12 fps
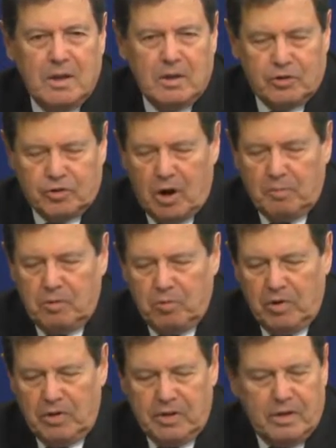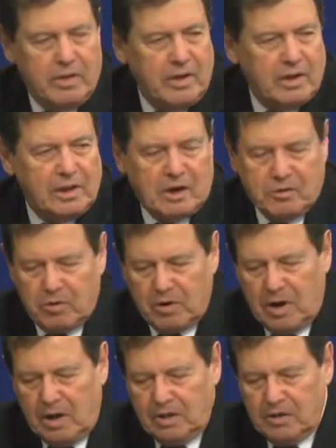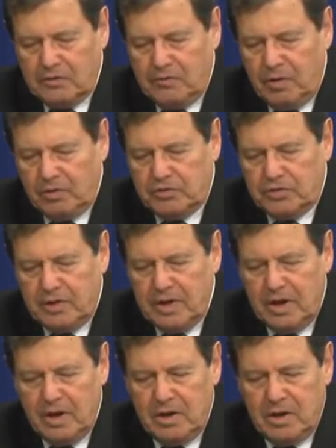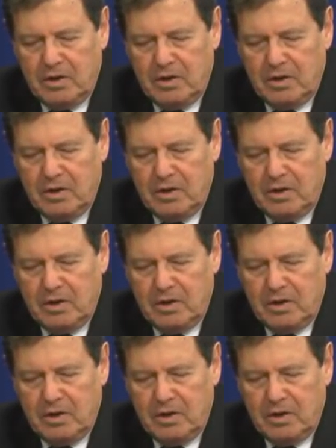Trump with the Electoral College votes needed